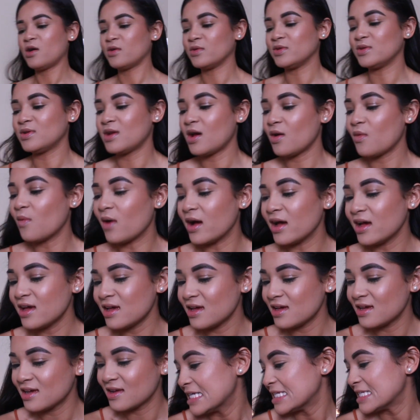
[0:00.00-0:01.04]
Oh, you know
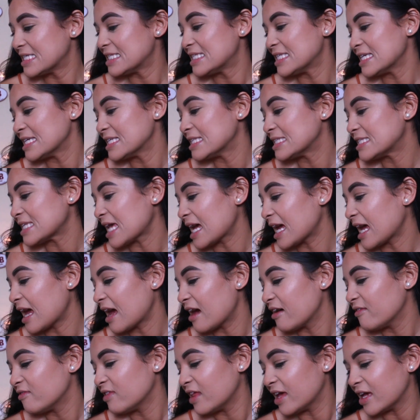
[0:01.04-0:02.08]
what? Since I
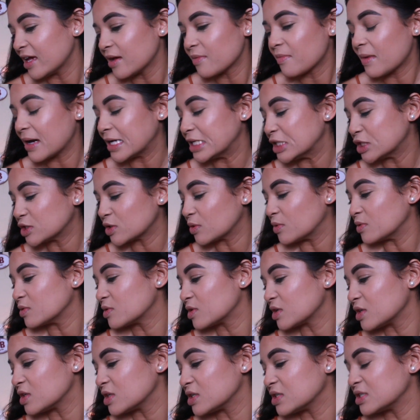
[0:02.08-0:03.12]
have like my
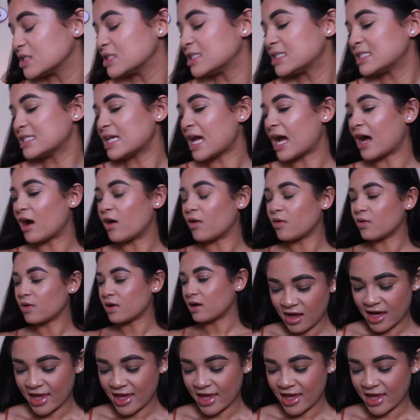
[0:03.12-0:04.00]
shoulders out,